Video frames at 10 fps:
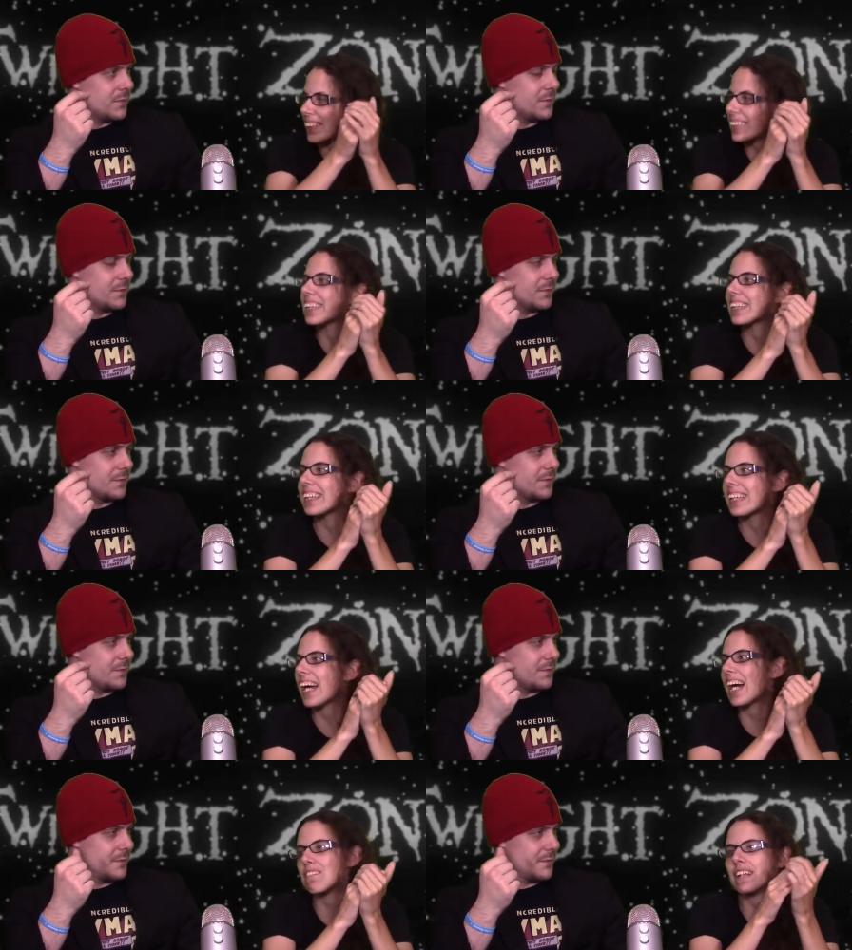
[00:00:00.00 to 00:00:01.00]
Speaker 1: to
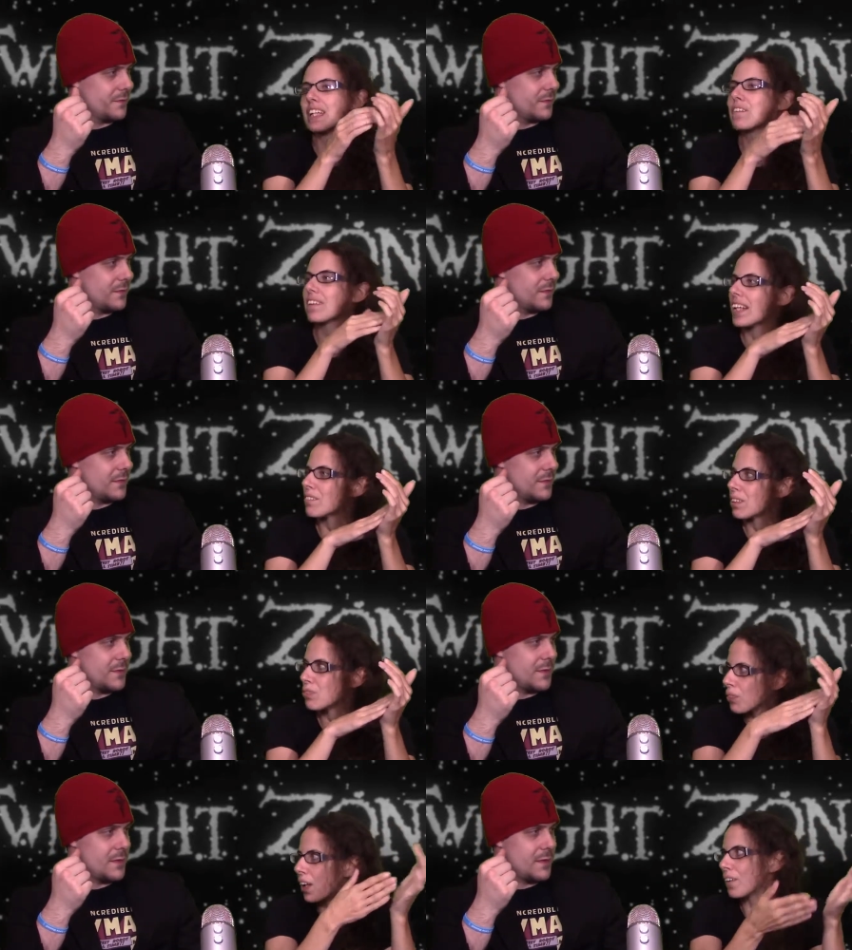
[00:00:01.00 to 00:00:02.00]
have anyone ever
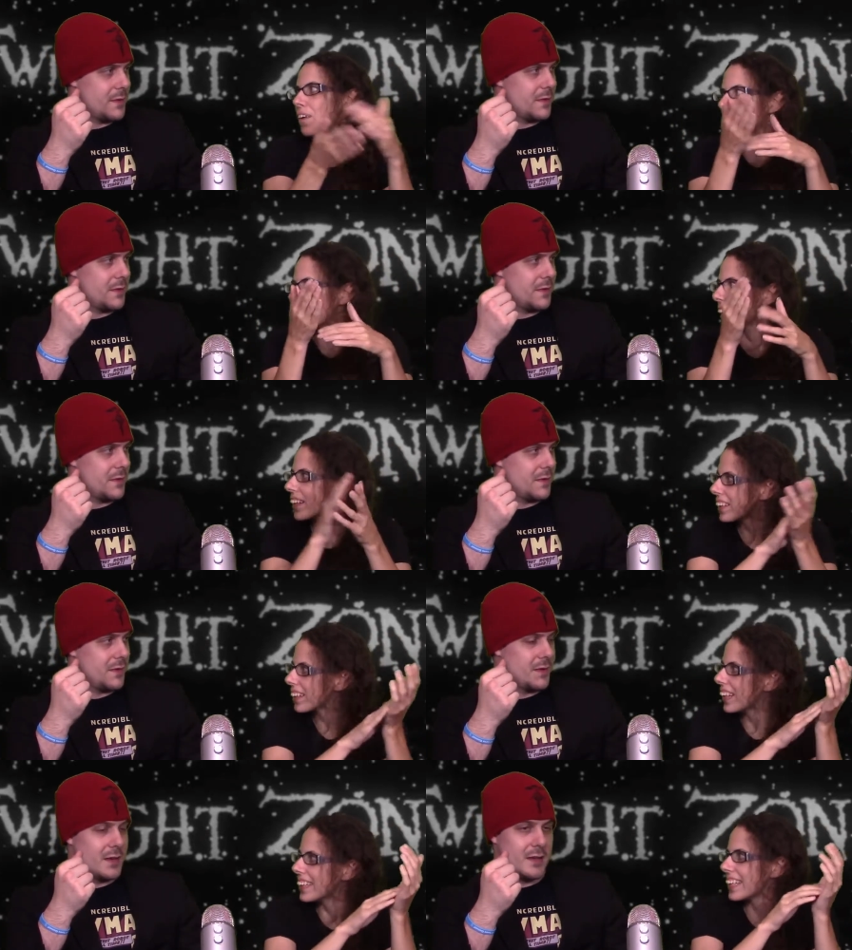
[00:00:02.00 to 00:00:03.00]
follow up on it
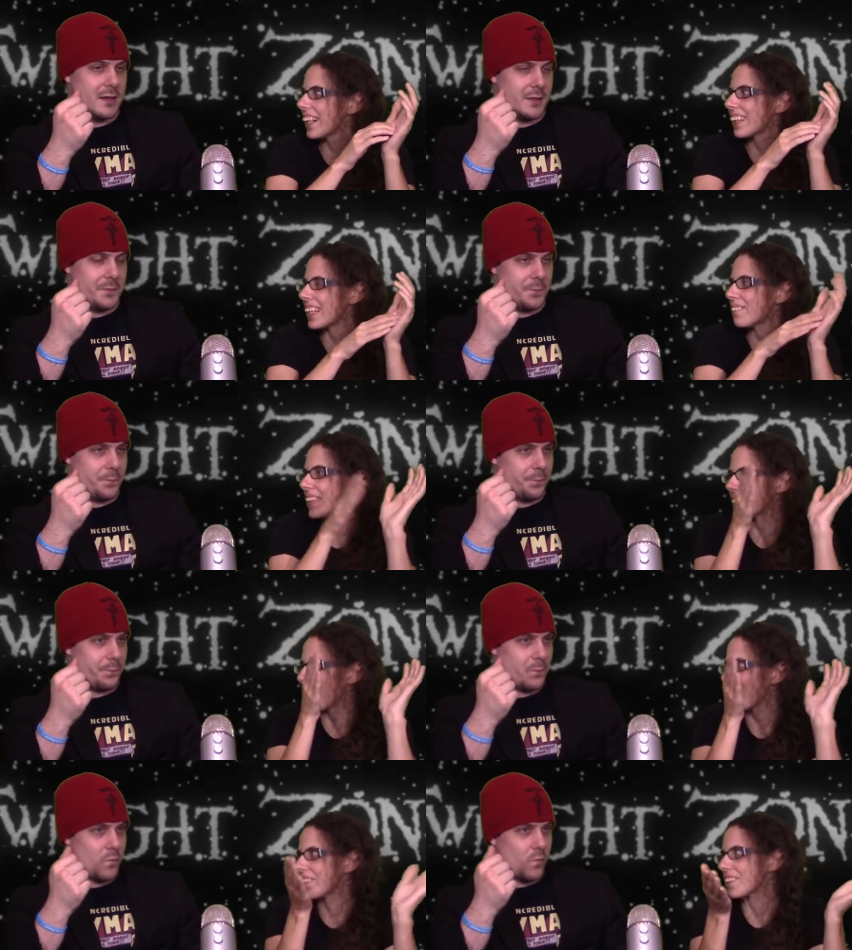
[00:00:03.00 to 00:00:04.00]
until he meets
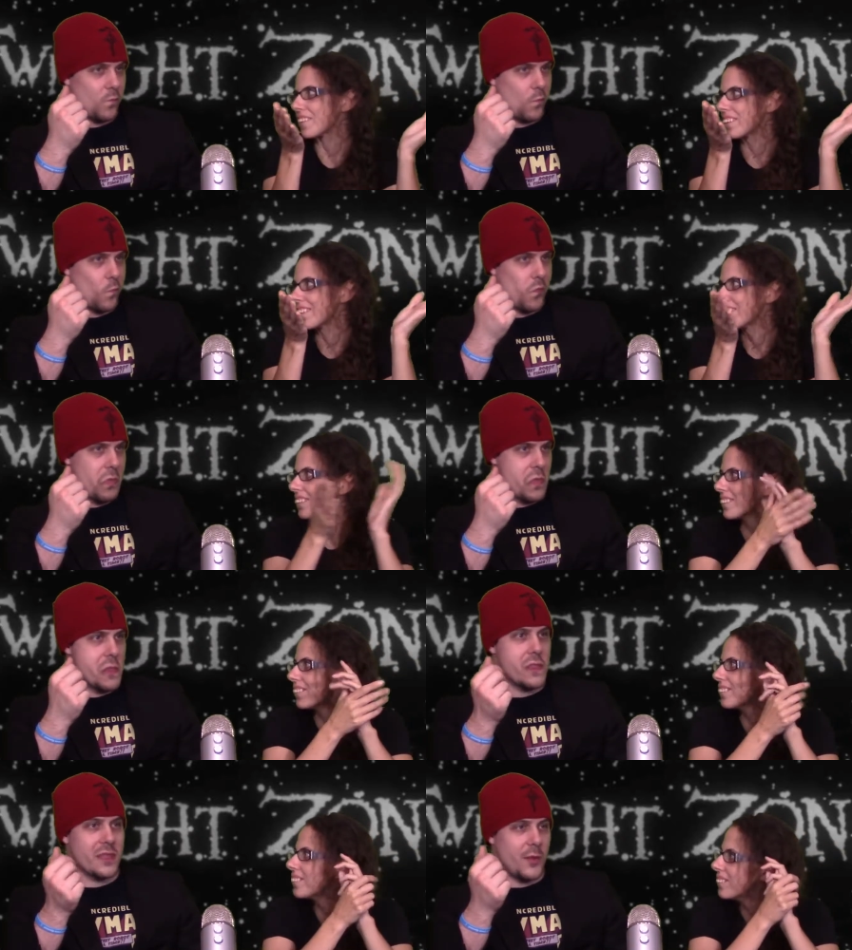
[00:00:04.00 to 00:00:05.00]
old dude.
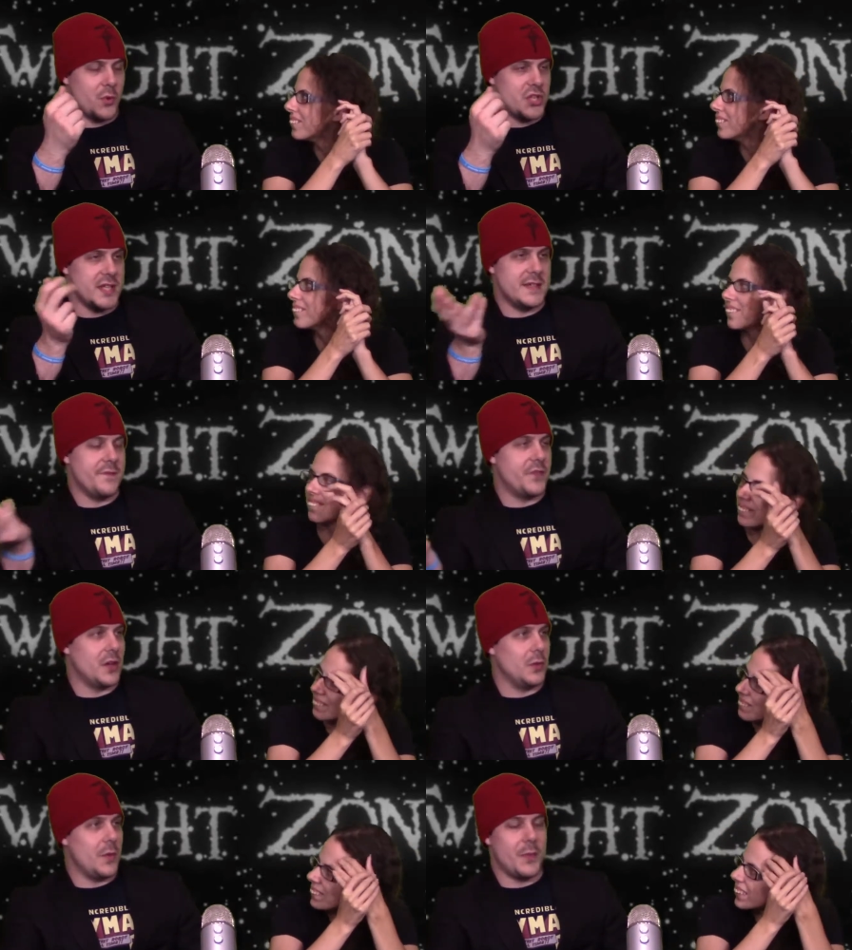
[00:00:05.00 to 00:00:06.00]
Speaker 2: Which he didn't even follow
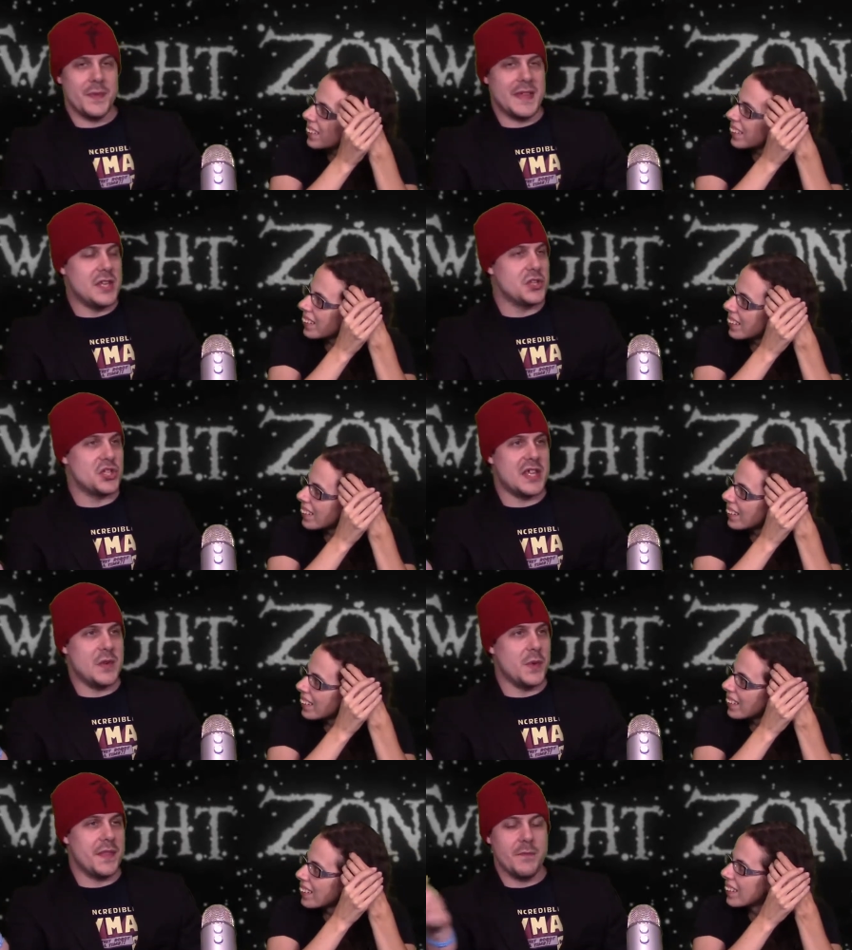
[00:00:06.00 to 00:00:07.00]
up with. He just stayed
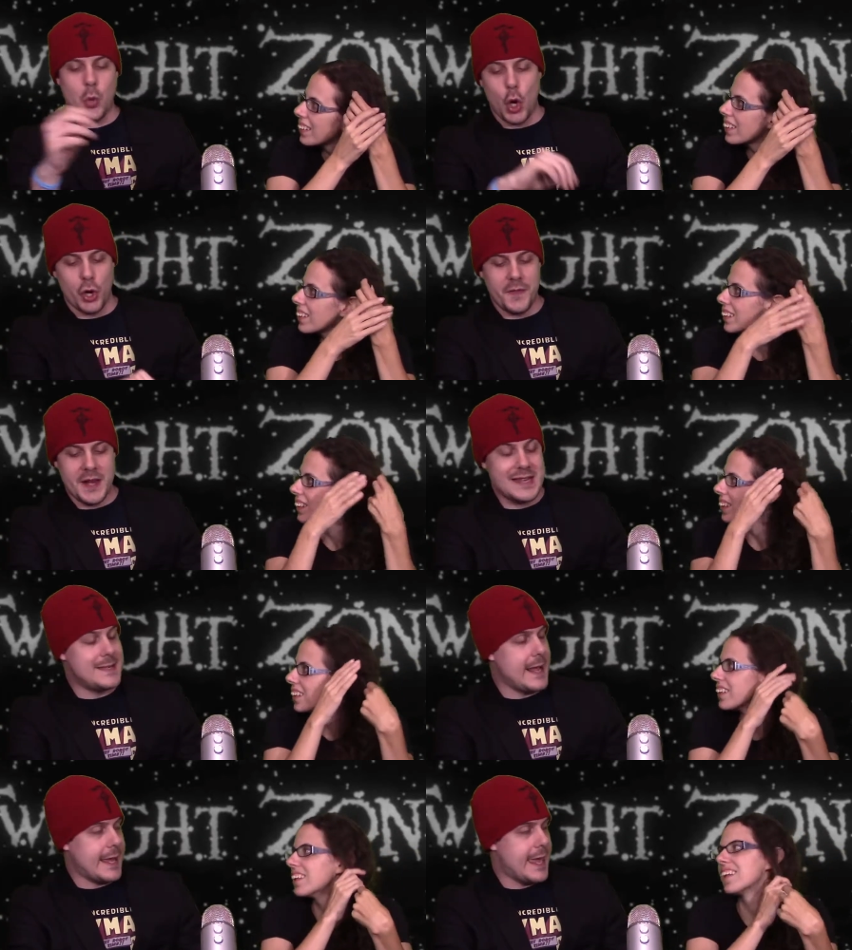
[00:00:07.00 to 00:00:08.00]
with him longer than a
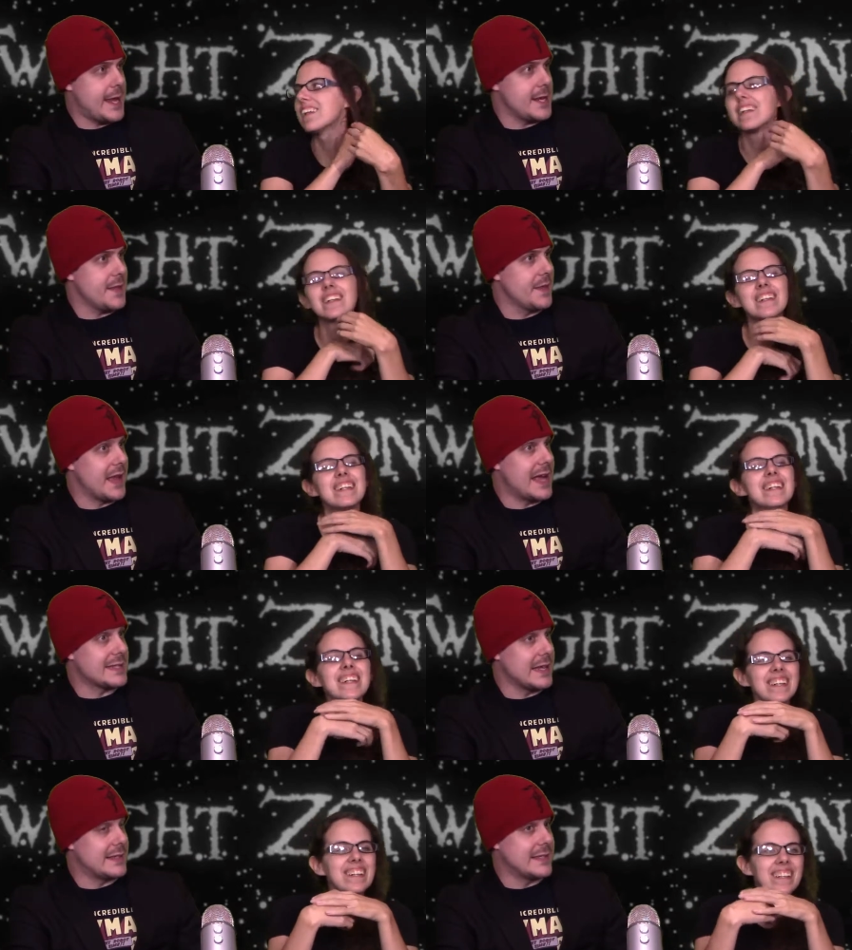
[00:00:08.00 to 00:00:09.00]
decade, and the guy's
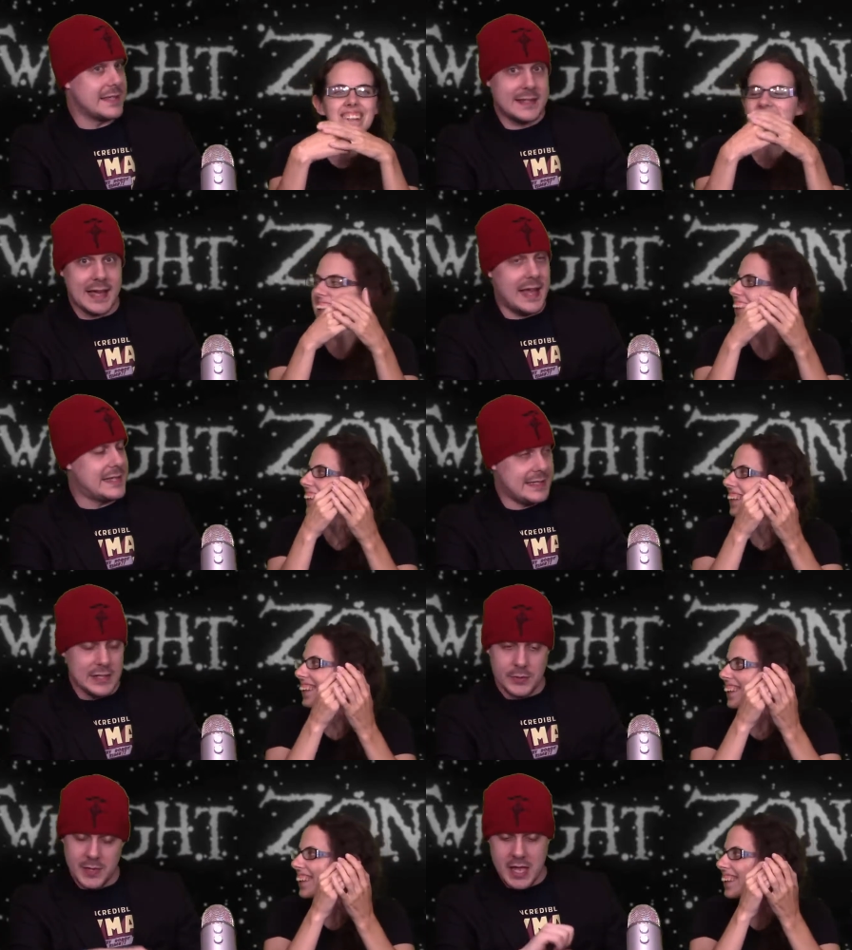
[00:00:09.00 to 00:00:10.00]
like, "This guy
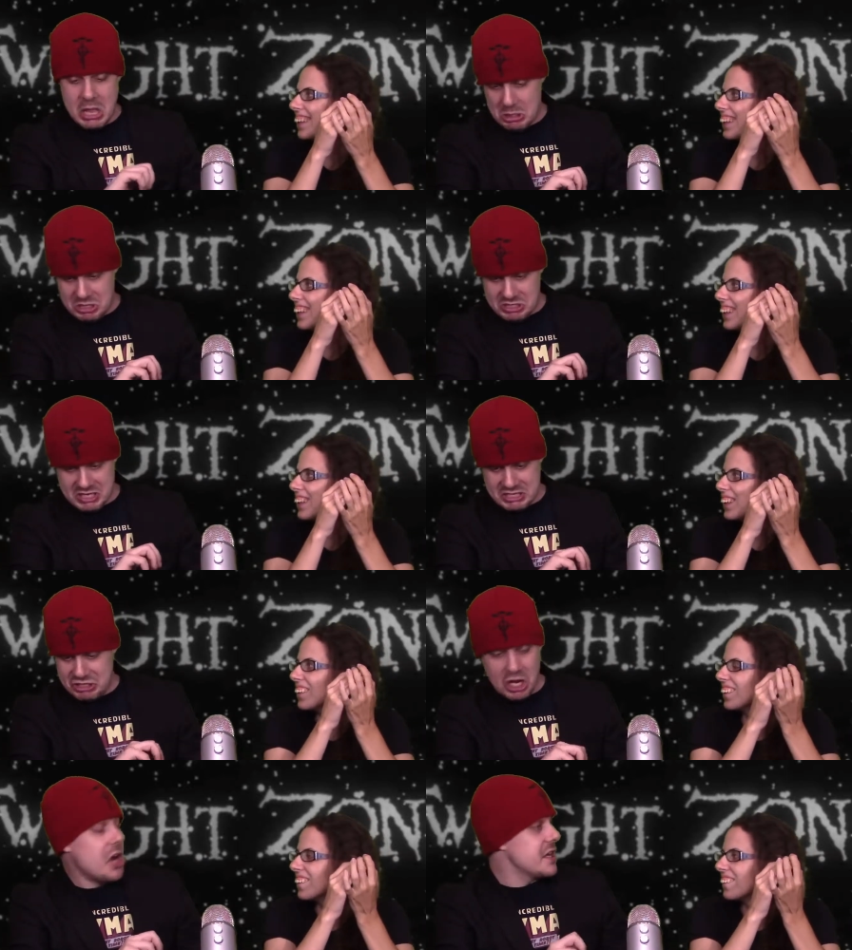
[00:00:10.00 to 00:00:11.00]
still looks as young